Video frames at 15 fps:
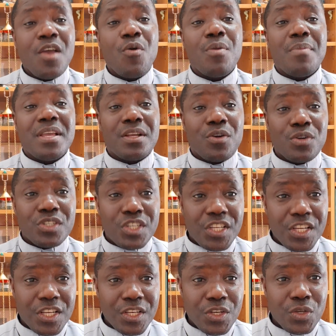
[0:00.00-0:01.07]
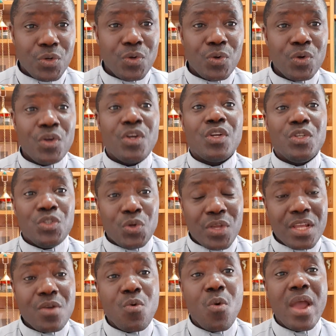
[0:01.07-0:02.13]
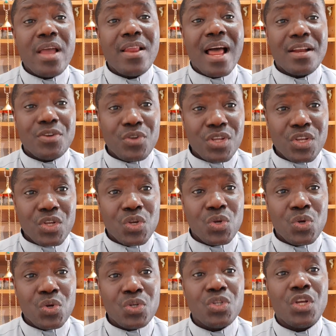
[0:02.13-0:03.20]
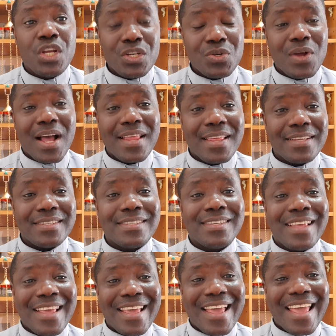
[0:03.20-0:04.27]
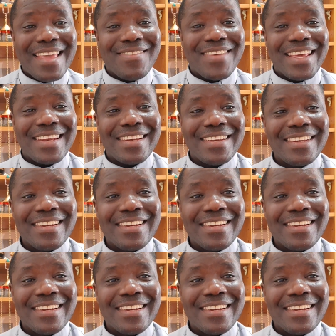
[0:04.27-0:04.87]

We may continue doing well and doing good to others. Amen.